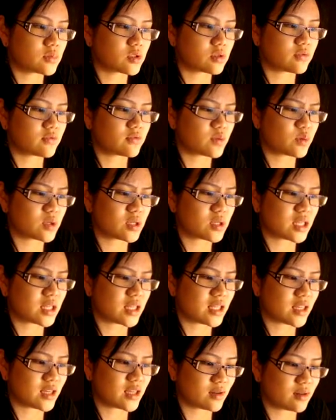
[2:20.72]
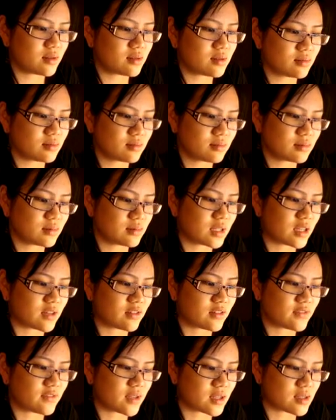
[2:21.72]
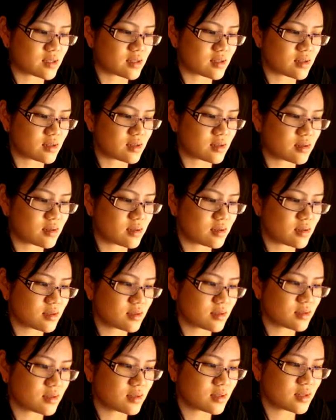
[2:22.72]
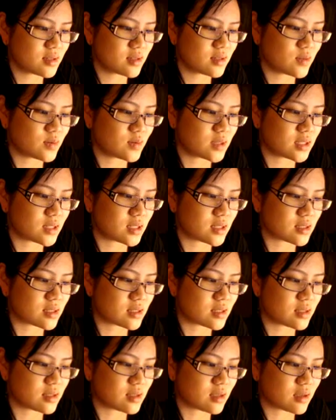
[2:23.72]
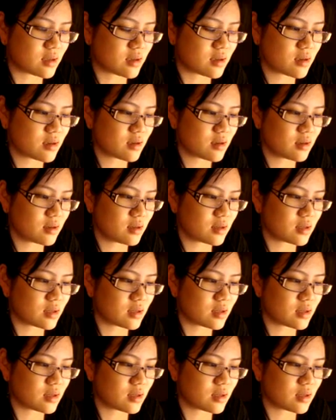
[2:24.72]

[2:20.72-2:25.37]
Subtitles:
So if you want to hear how fast it is, it does its thing.